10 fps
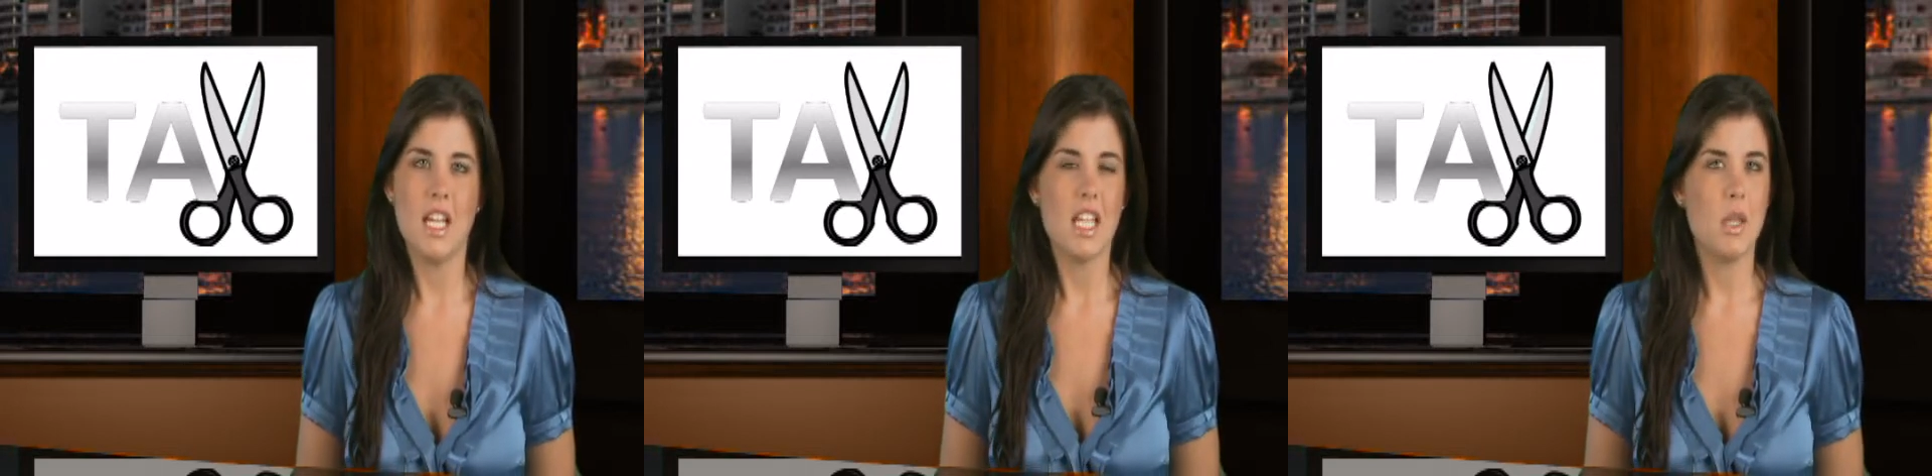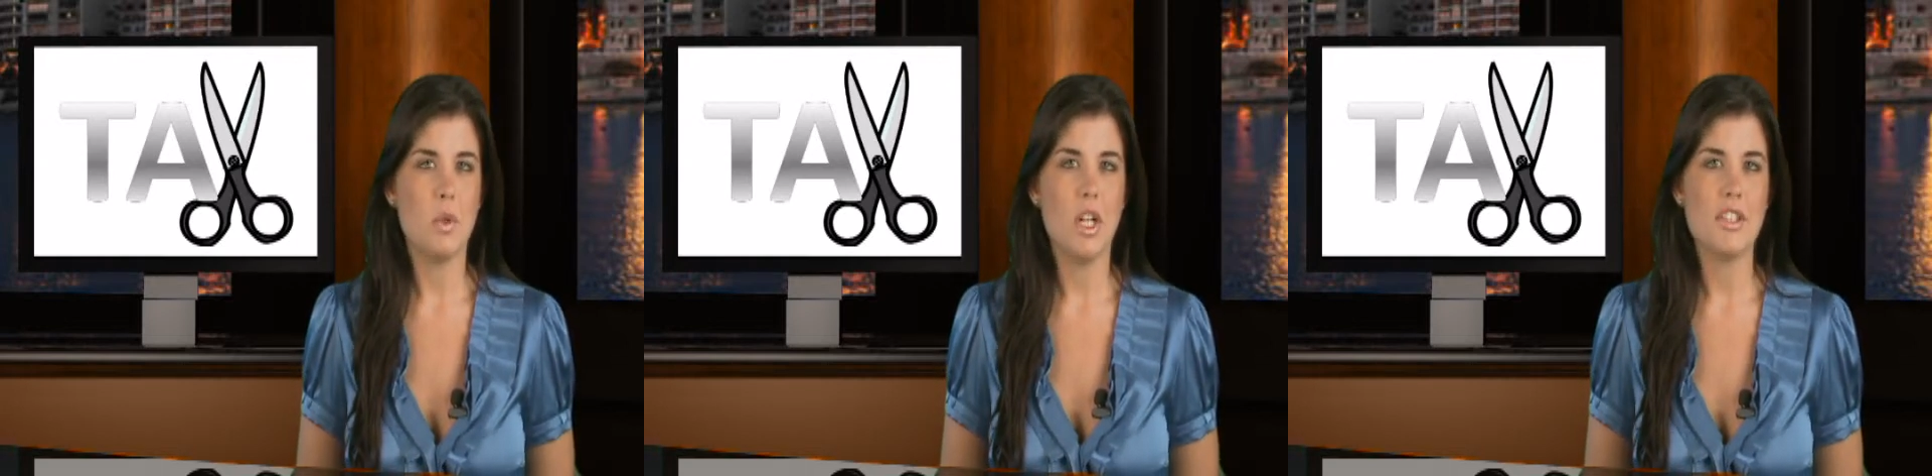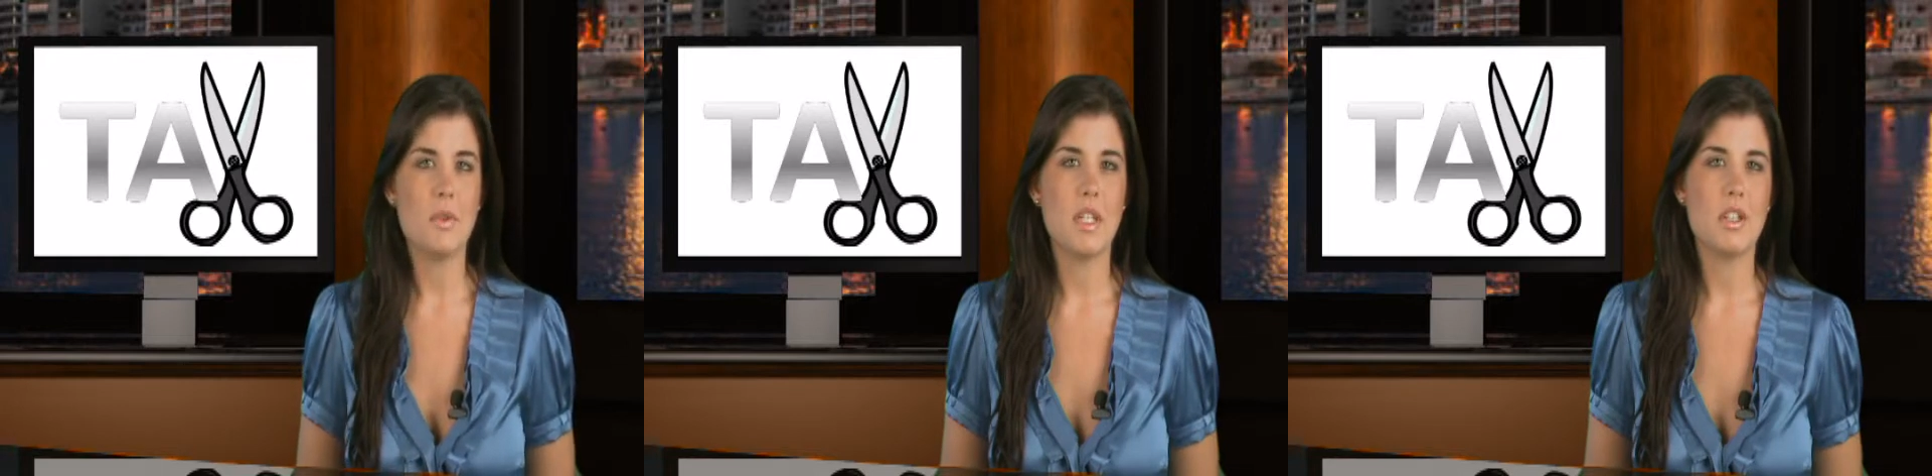He would
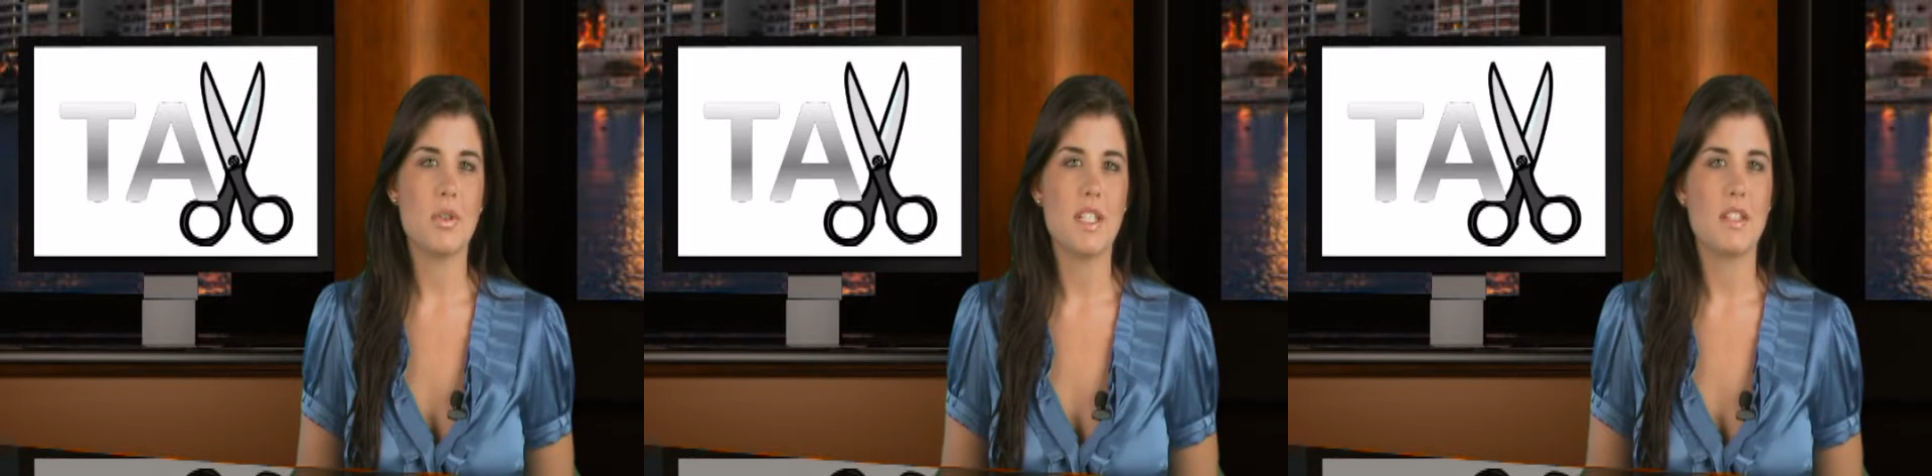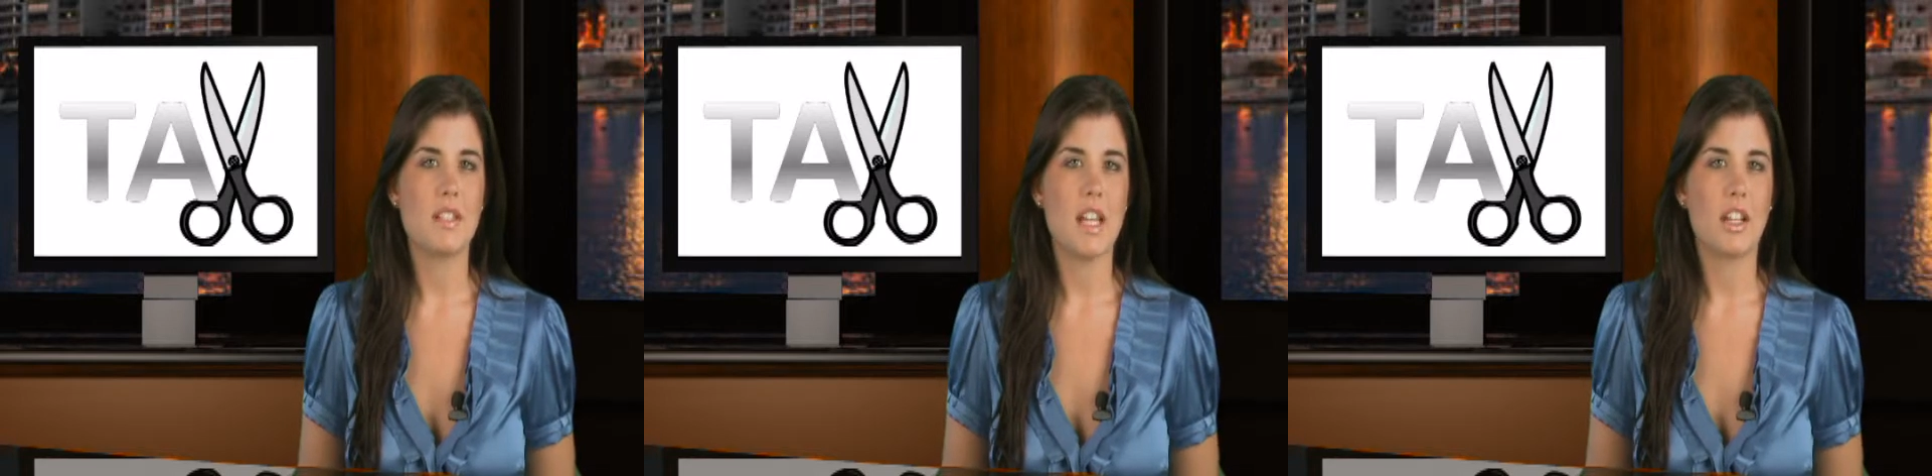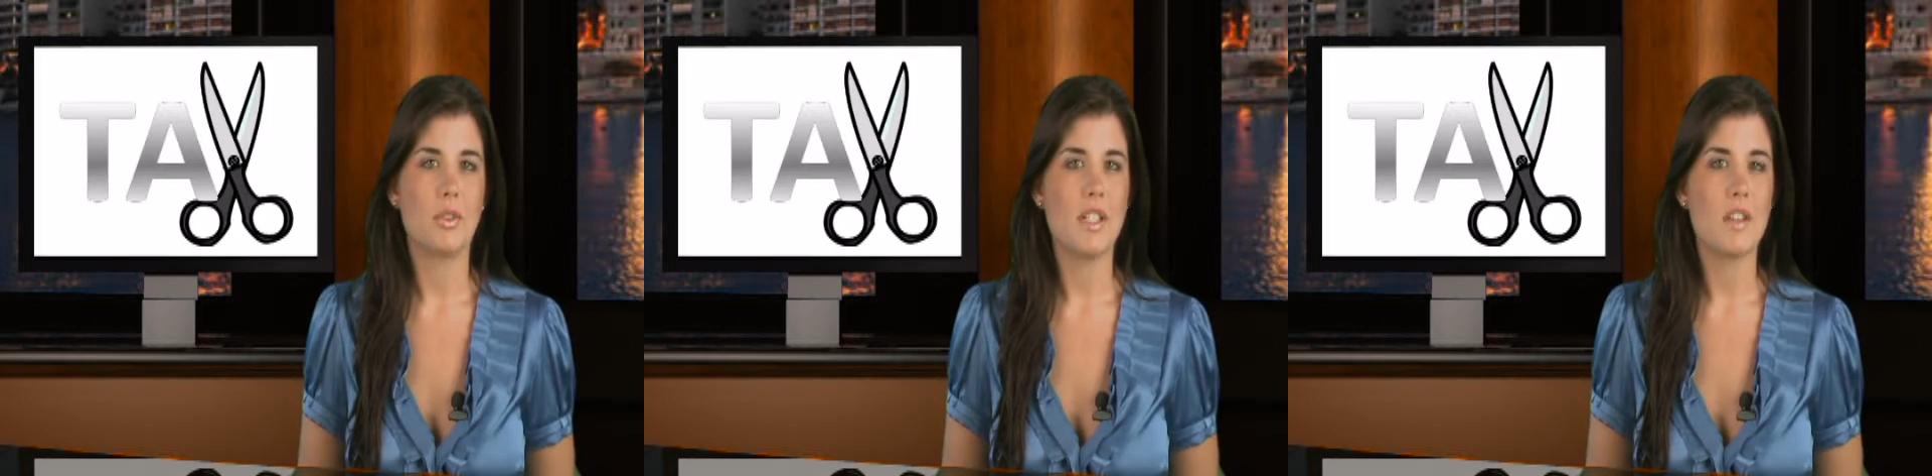also increase the
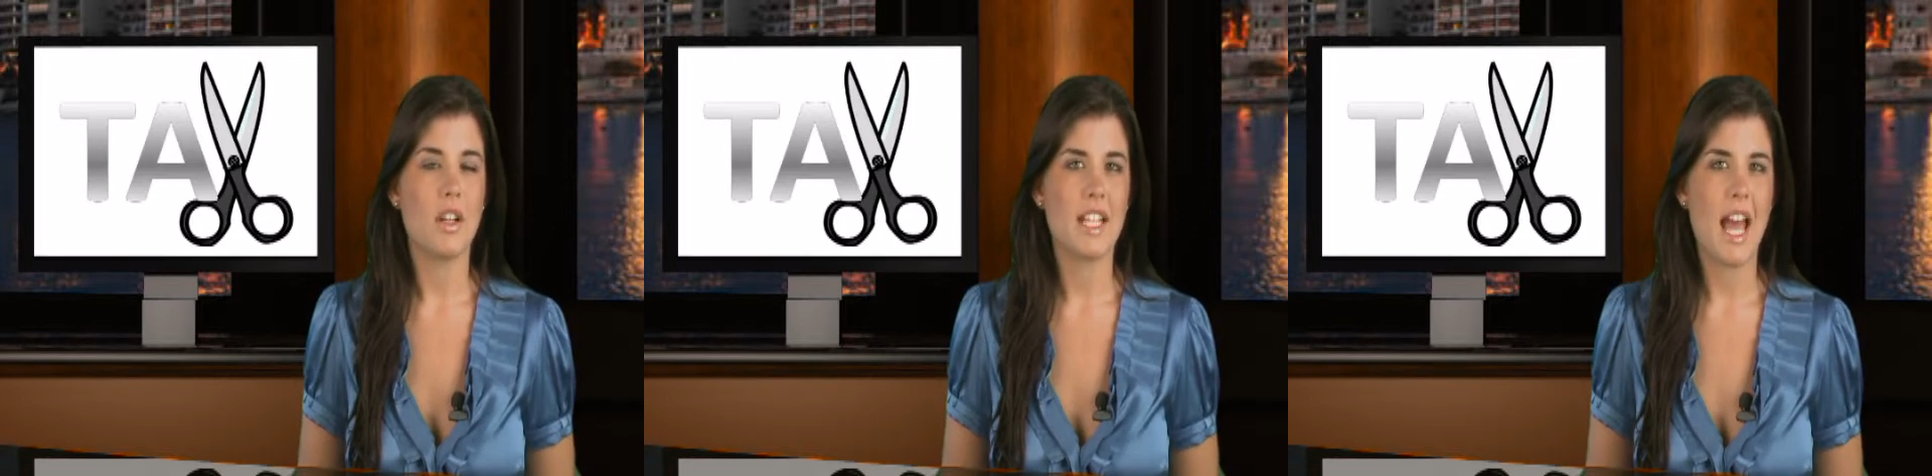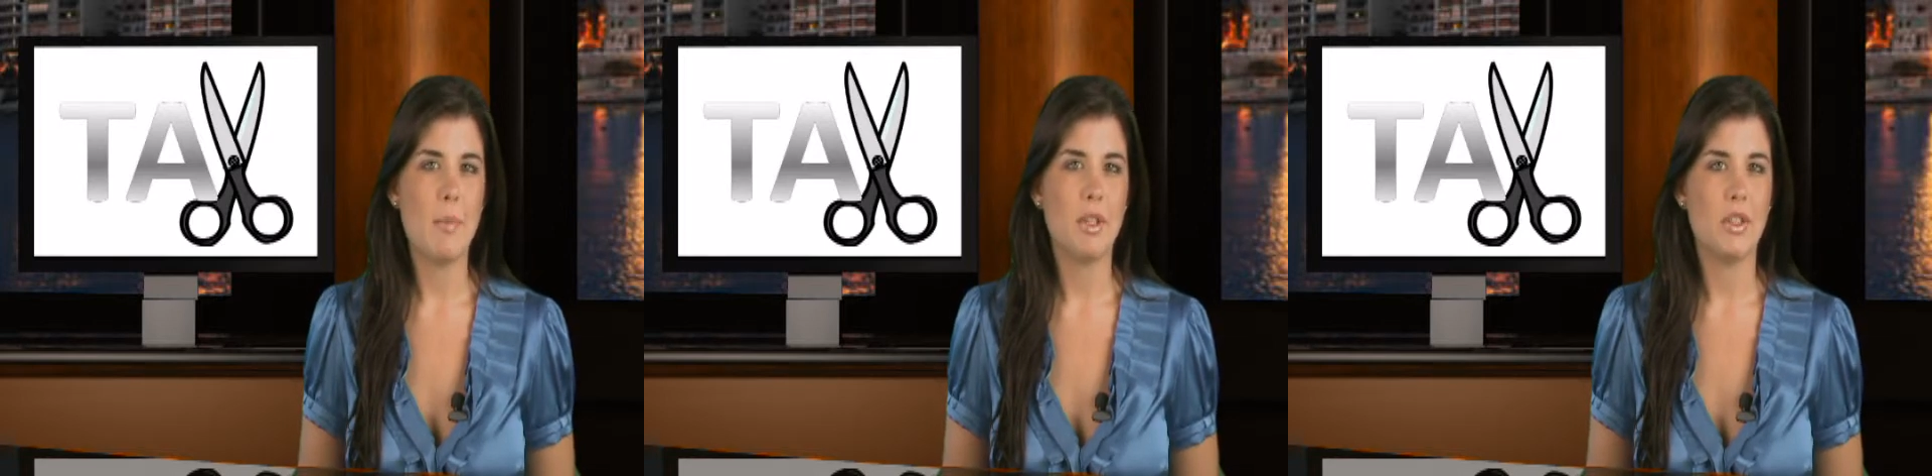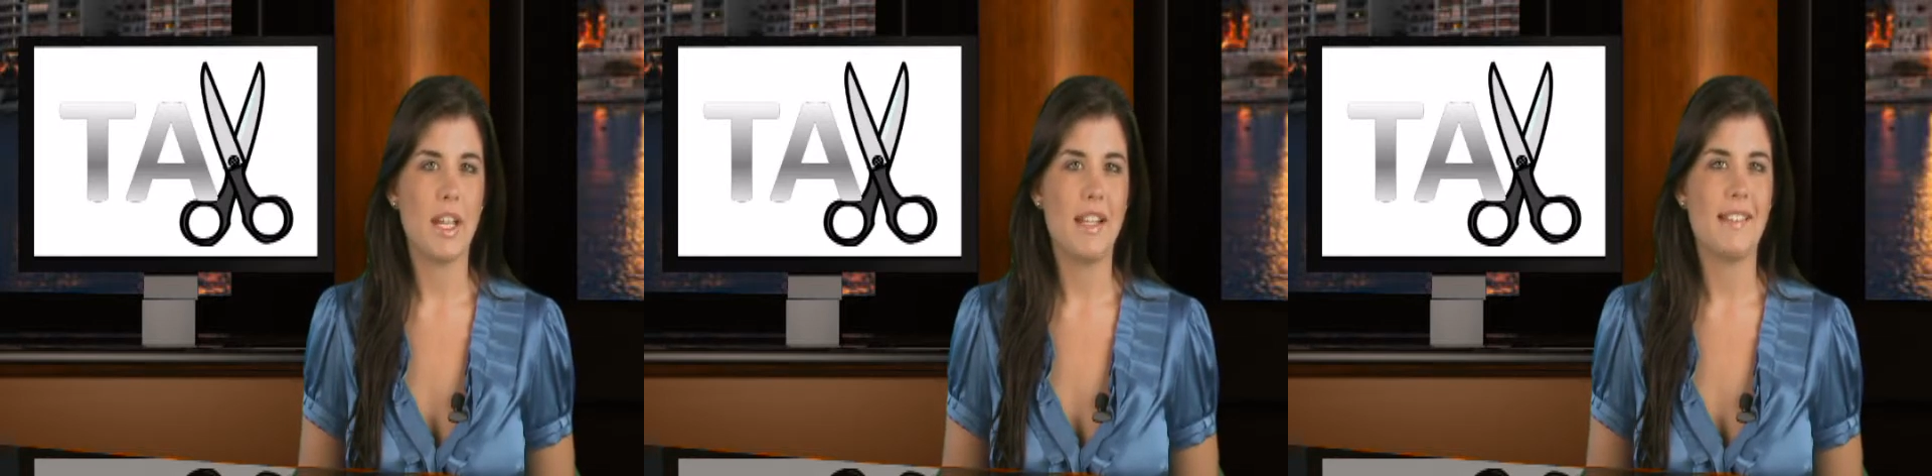tax rates on capital
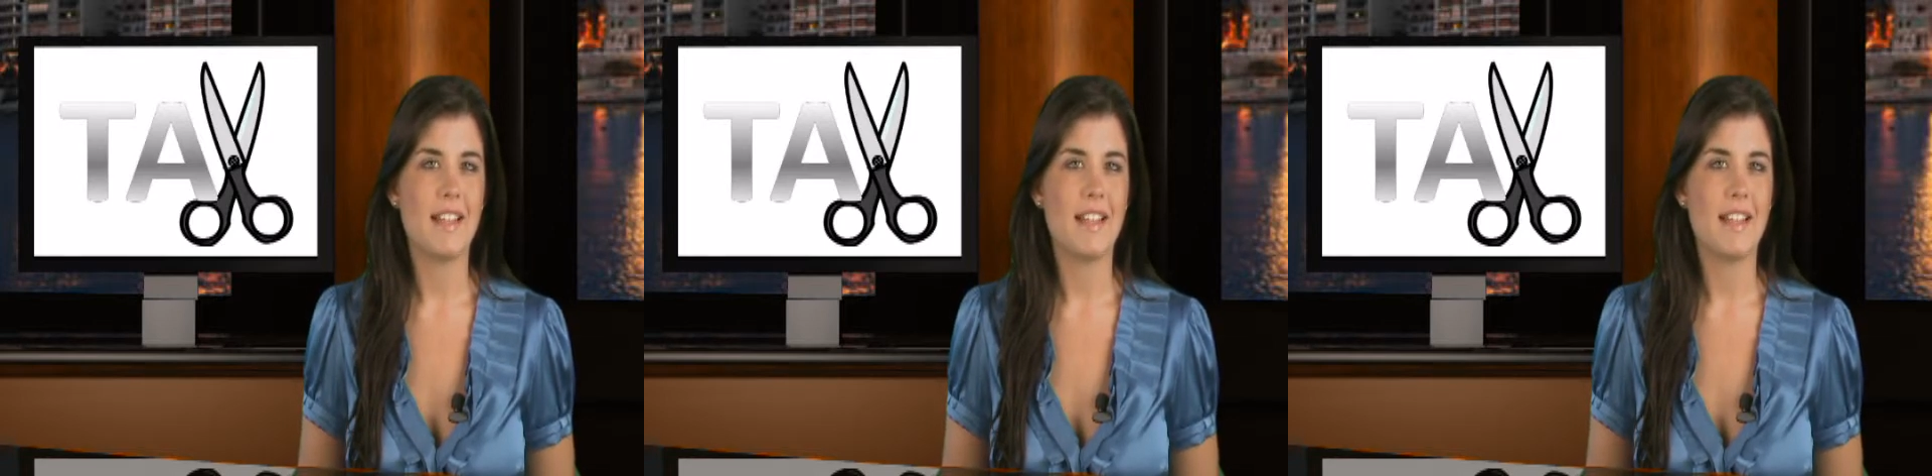gains